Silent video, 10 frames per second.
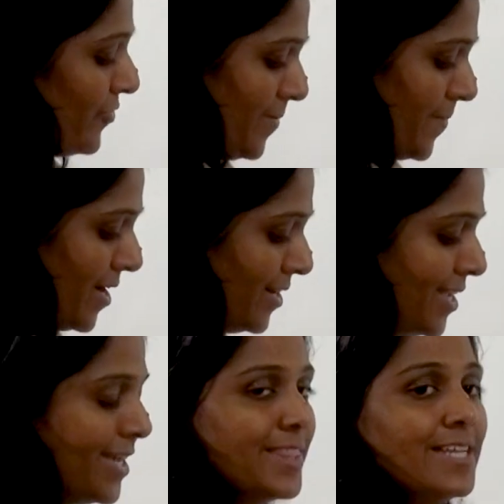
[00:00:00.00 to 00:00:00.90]
demand,
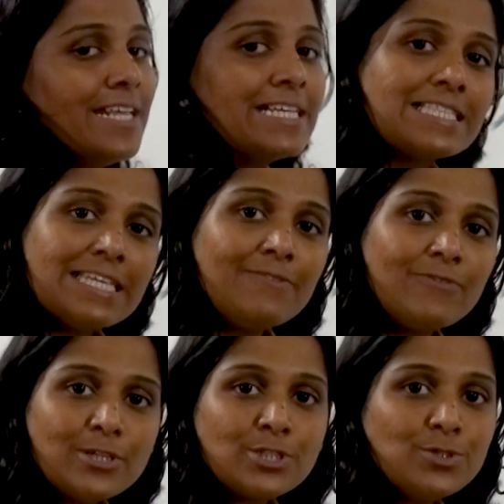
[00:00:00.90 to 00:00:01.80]
the next thing
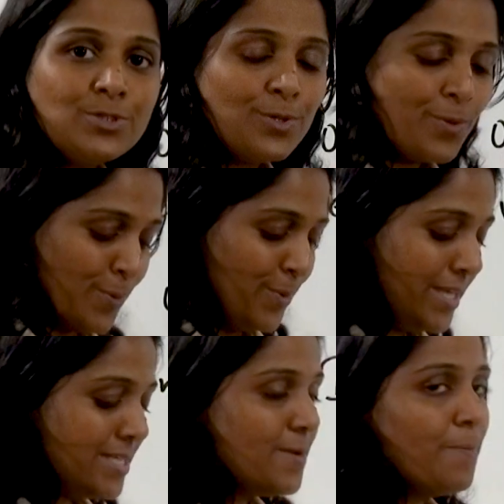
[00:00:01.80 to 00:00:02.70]
we should know
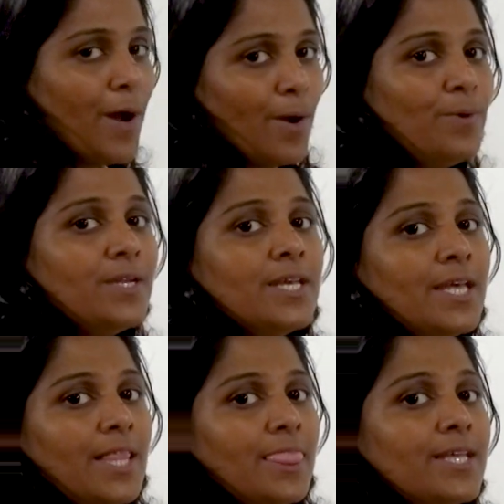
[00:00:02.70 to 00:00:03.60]
is about
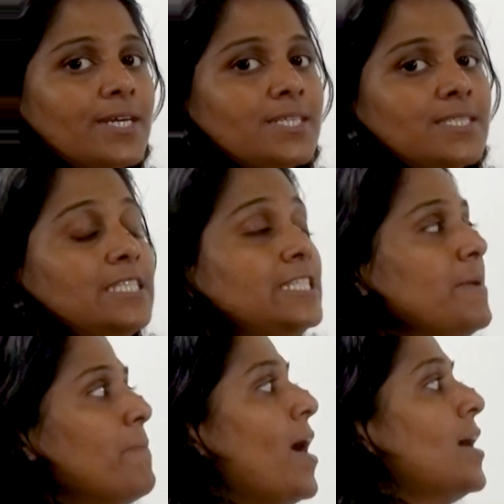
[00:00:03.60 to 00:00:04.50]
the
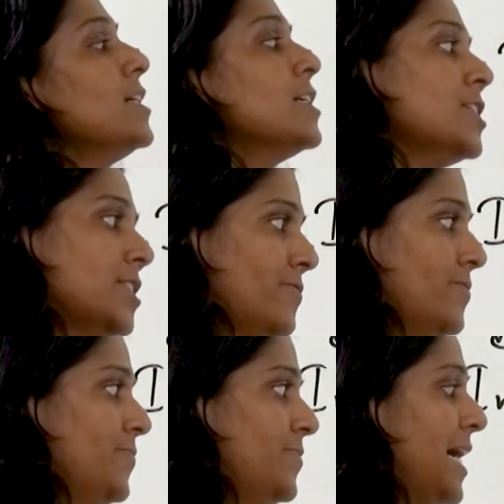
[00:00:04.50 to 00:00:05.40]
demand curve.
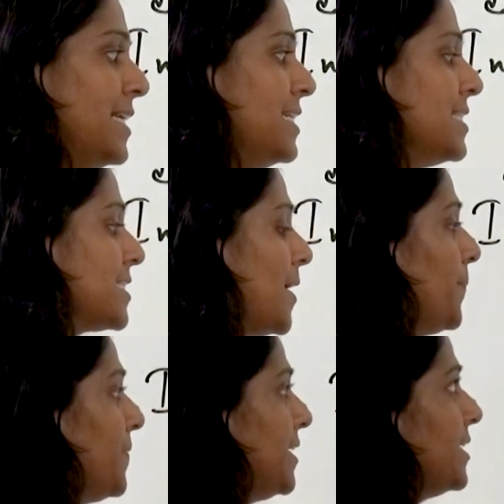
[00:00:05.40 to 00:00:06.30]
That is
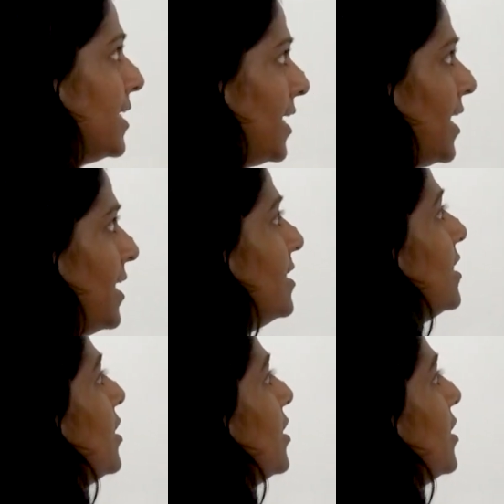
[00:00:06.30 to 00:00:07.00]
something again